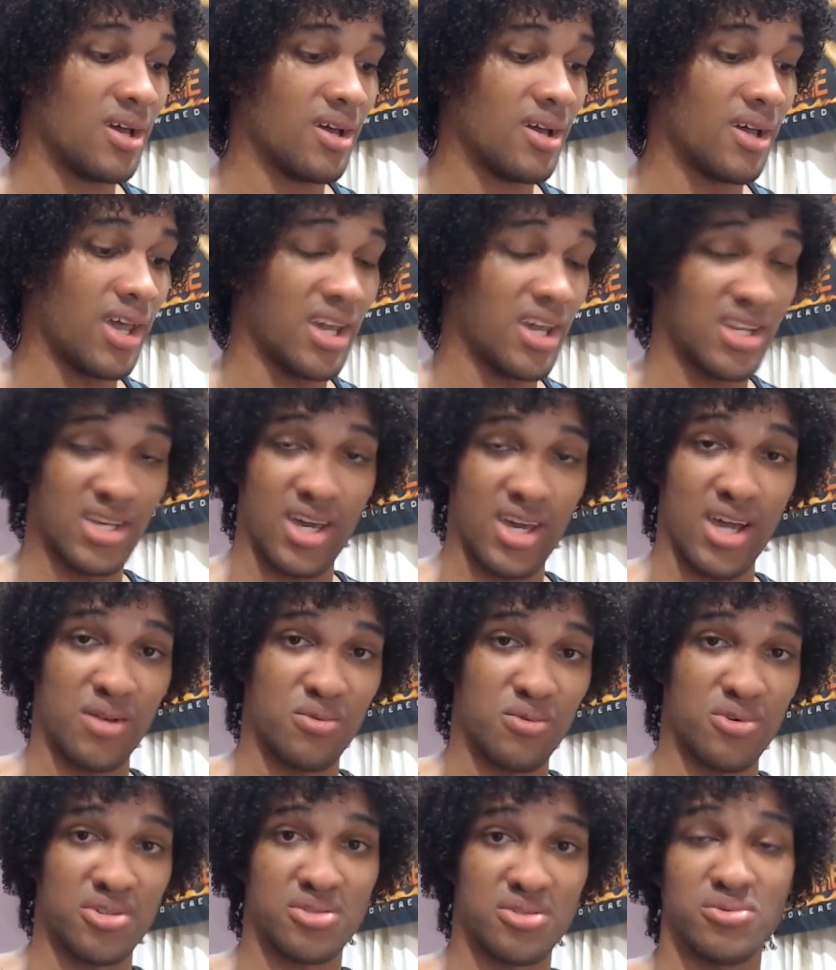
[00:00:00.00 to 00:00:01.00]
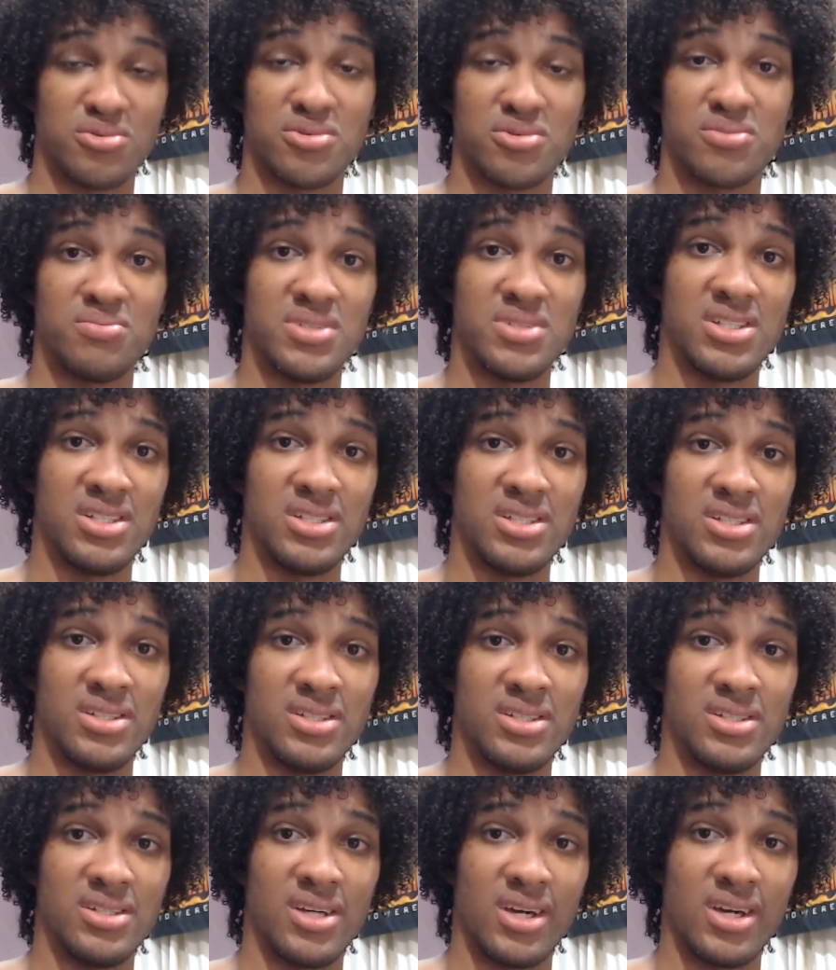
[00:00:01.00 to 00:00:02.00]
Eddie Edwards would
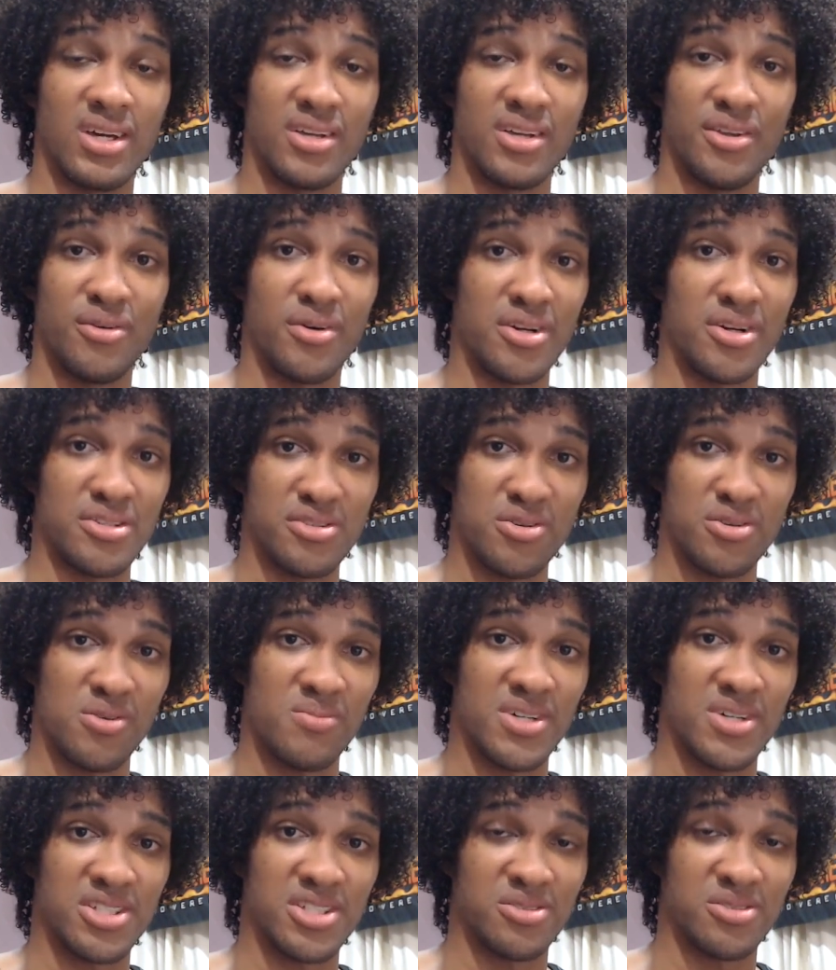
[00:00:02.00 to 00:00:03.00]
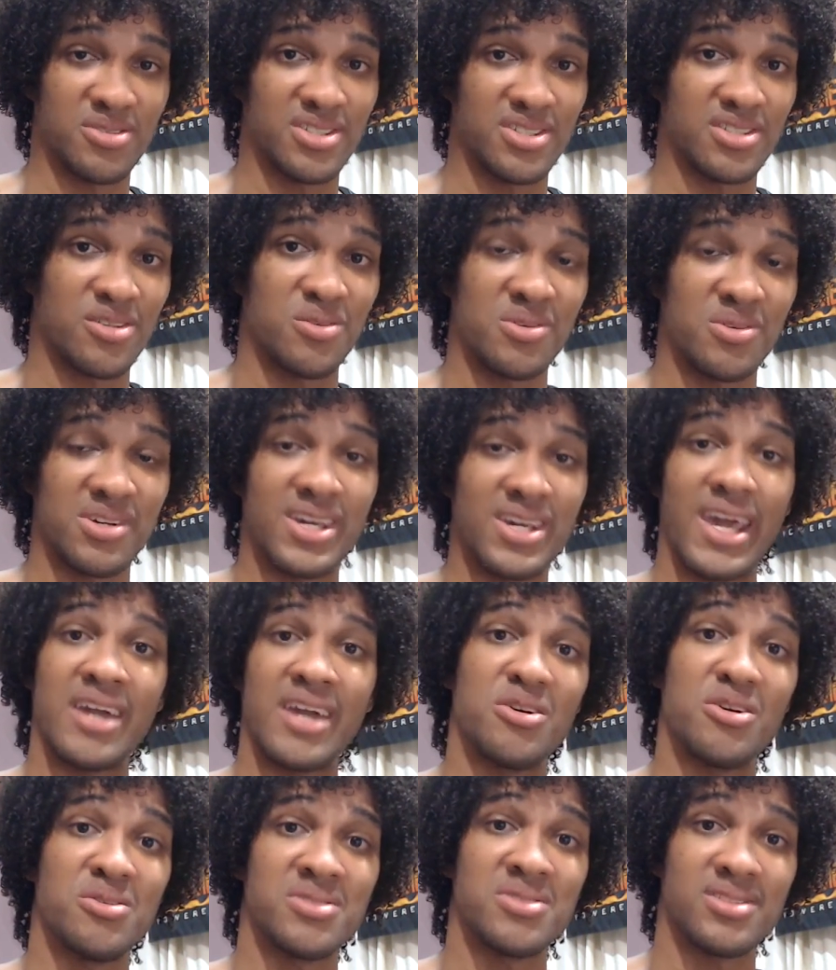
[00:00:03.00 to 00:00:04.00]
be drawn so much to this whole
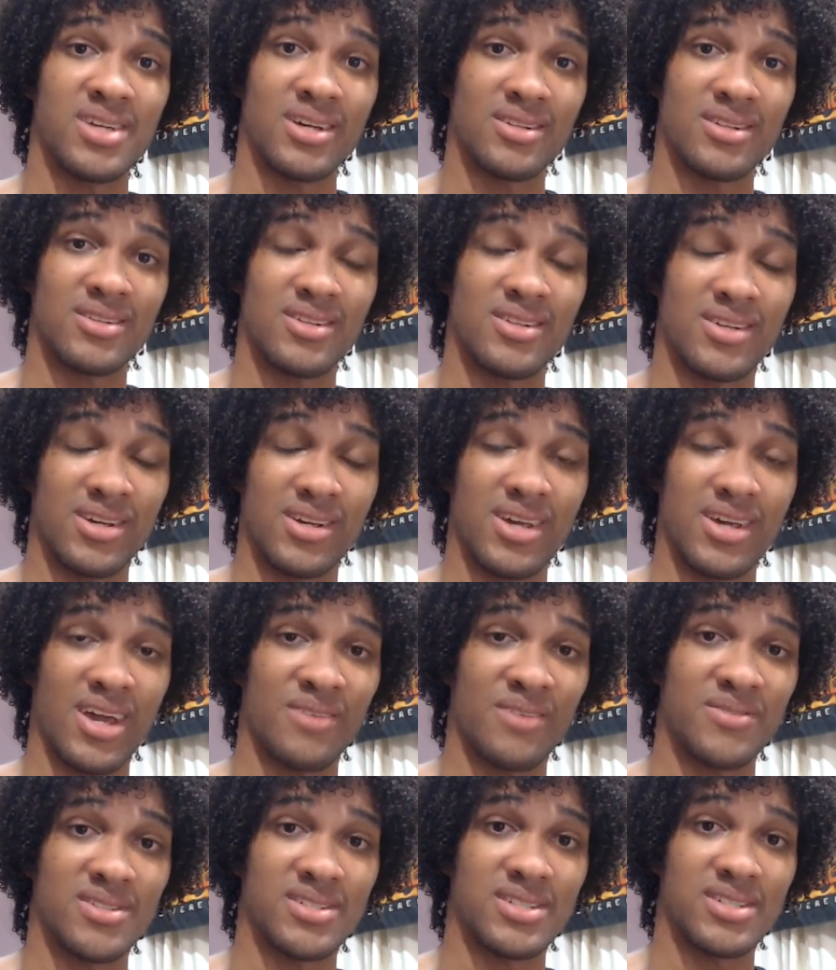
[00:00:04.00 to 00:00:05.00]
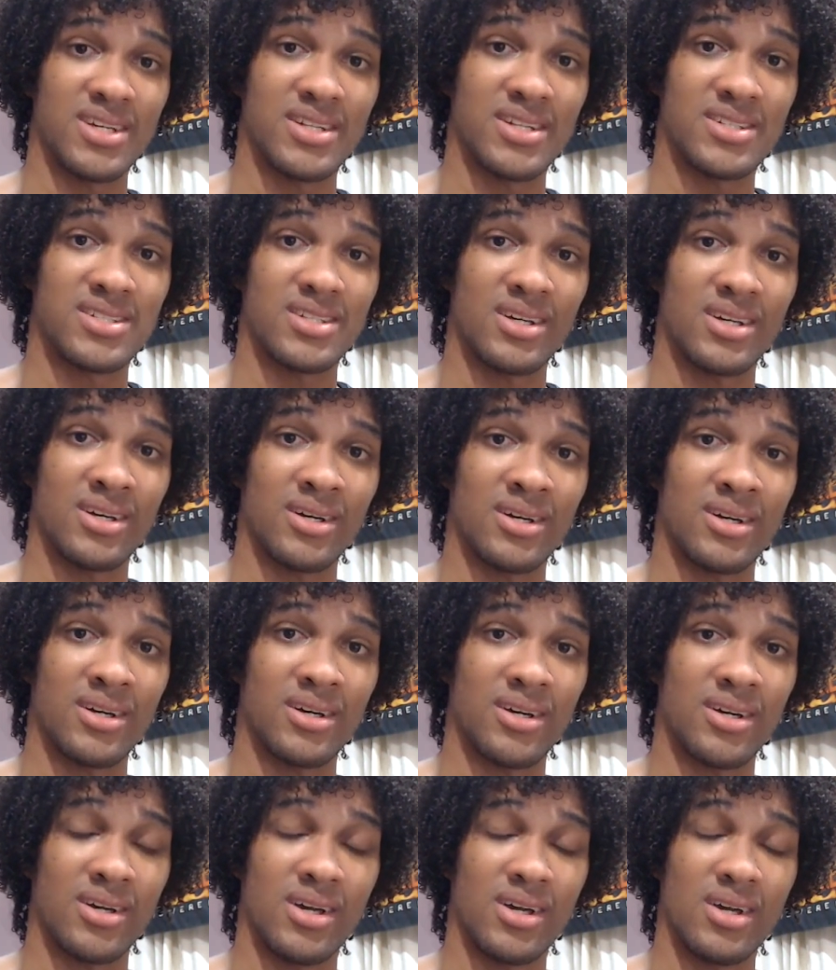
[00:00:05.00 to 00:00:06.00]
candlestick thing ever since
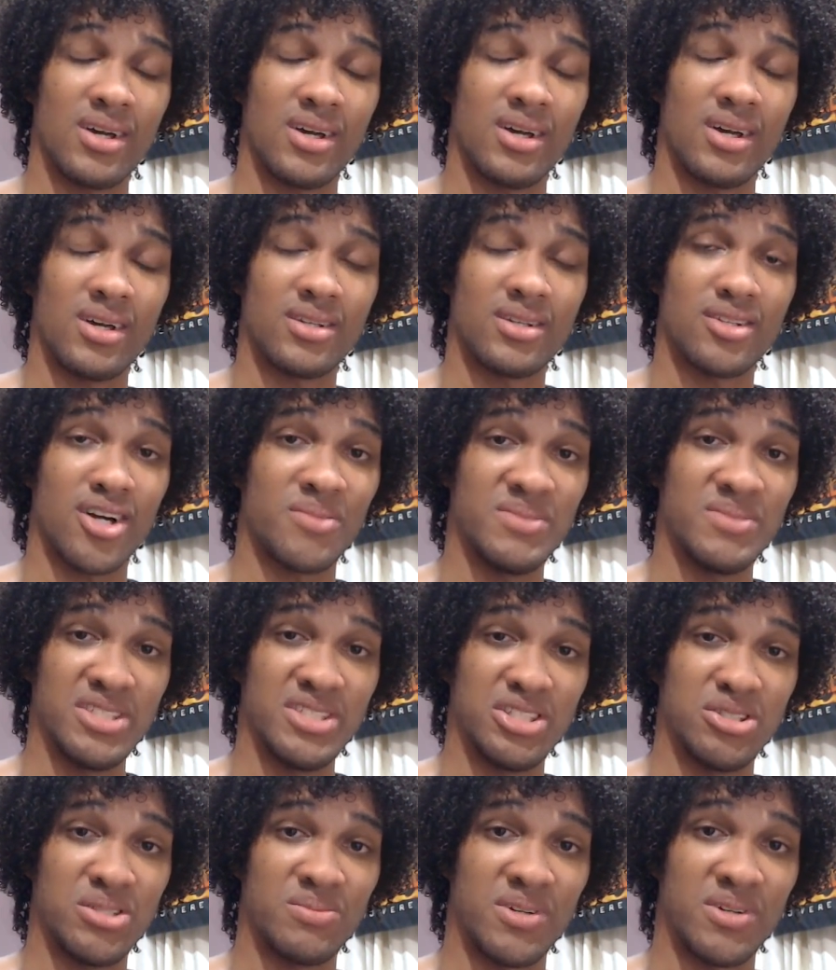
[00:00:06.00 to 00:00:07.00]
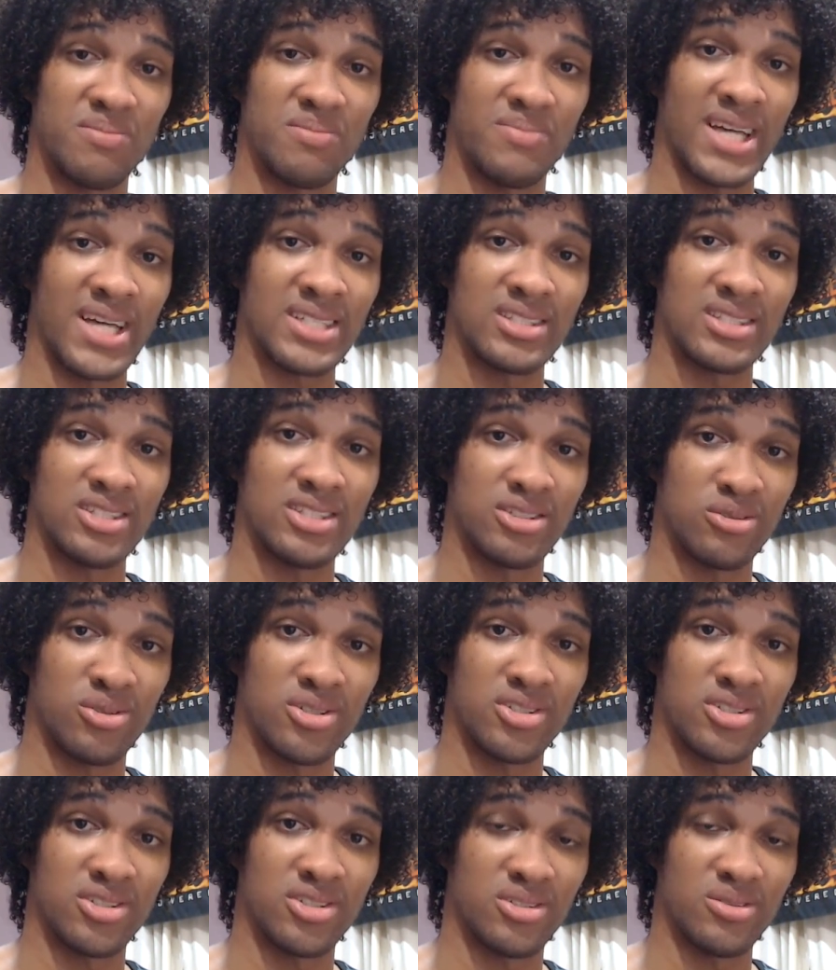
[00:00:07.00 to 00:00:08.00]
Tommy Dreamer passed the
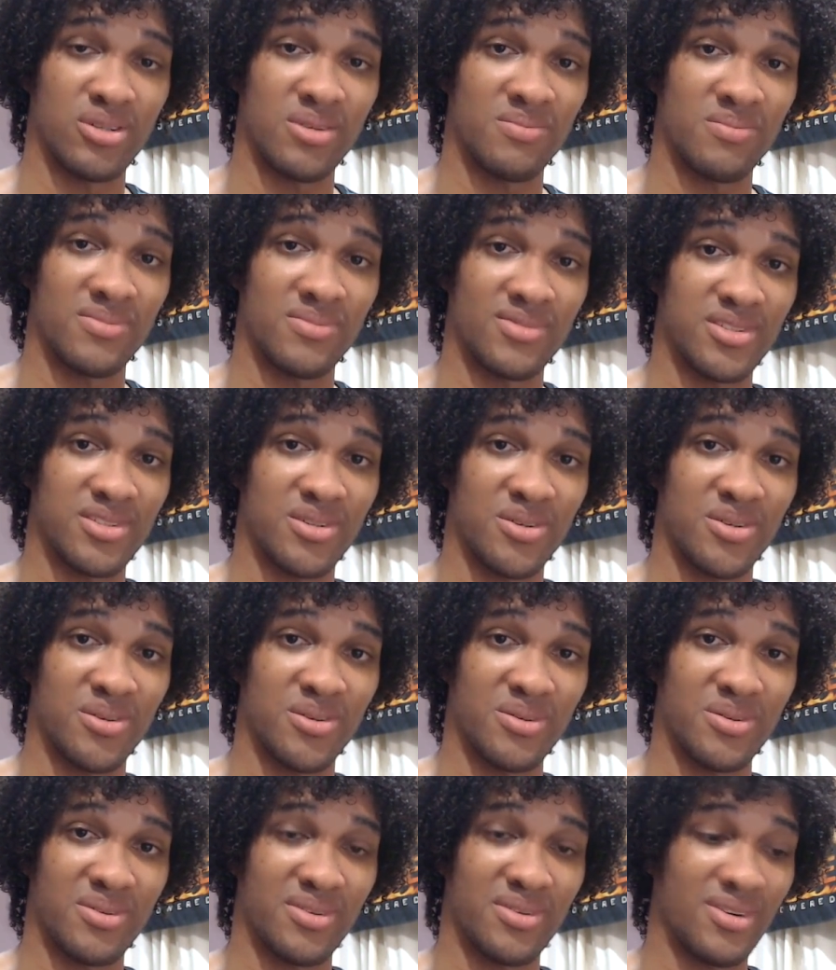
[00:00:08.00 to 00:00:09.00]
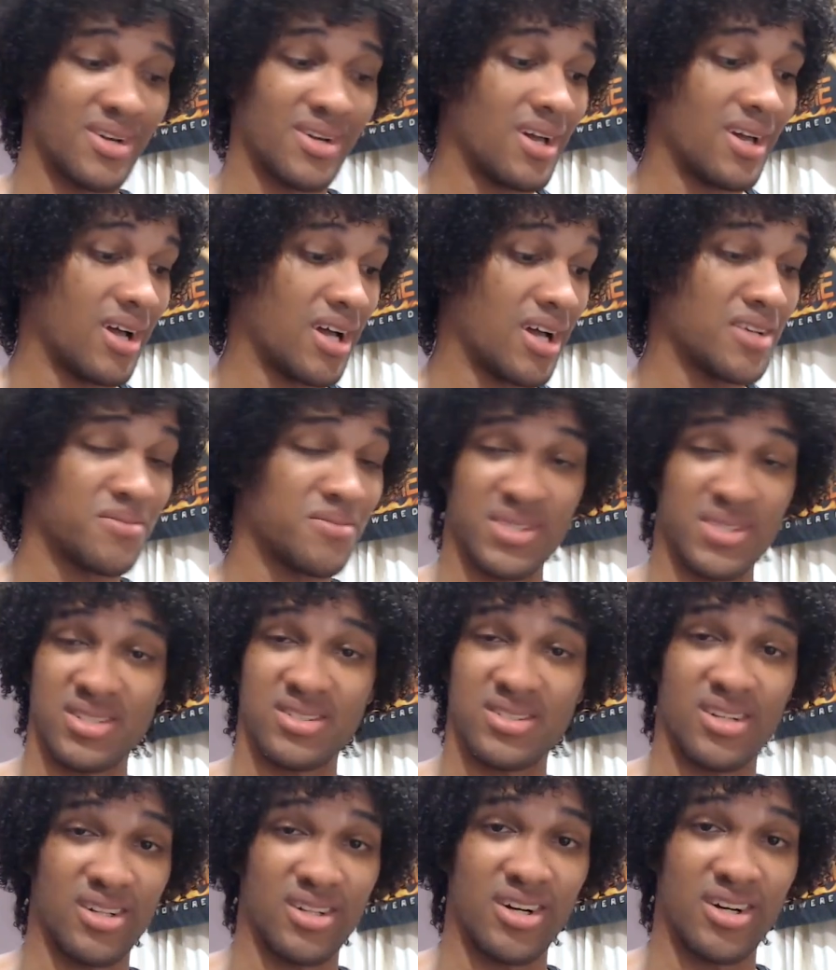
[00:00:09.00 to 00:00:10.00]
torch to him. So I've
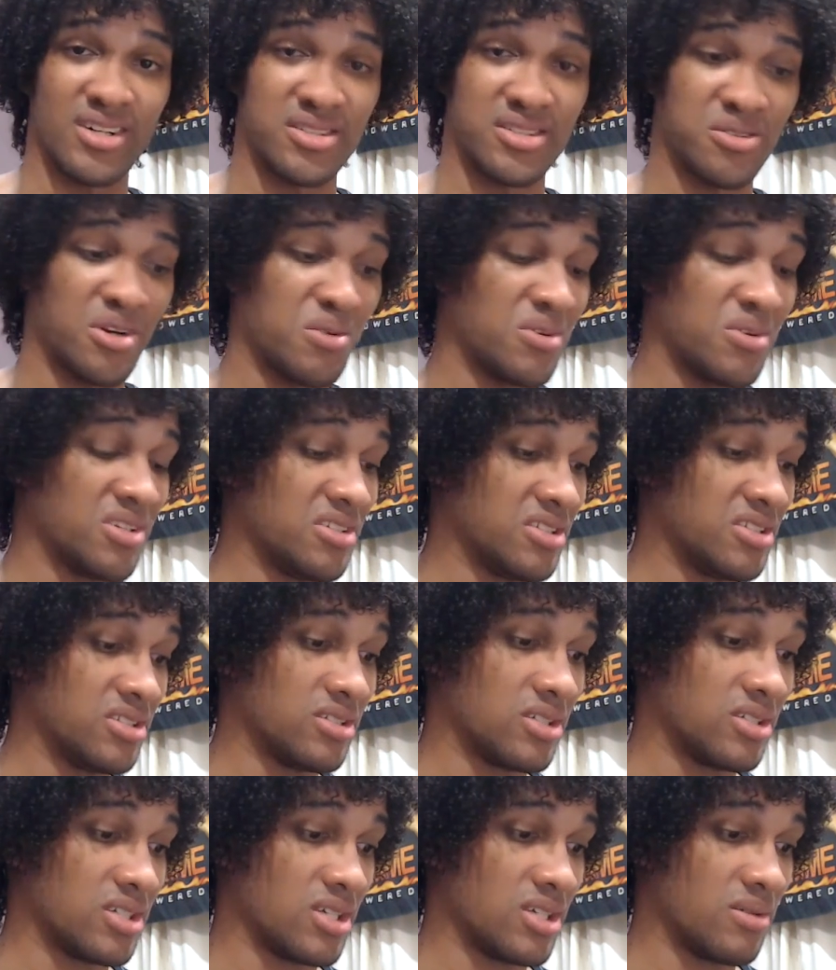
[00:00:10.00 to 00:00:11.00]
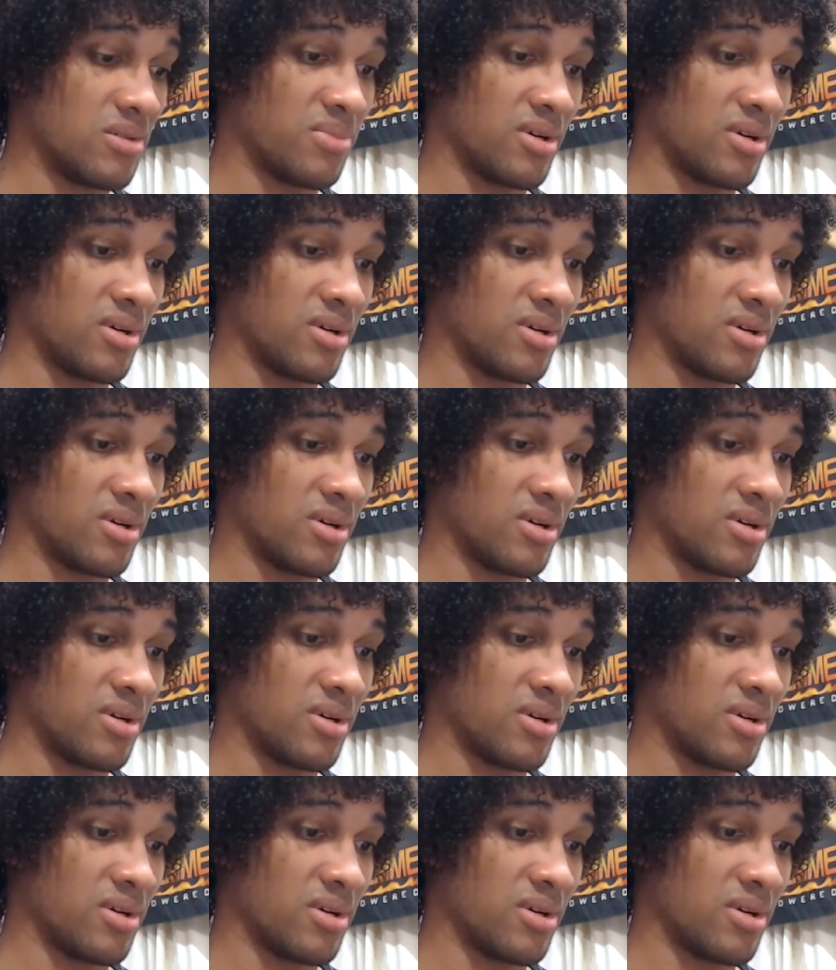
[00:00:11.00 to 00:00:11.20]
missed a lot, so I really need to keep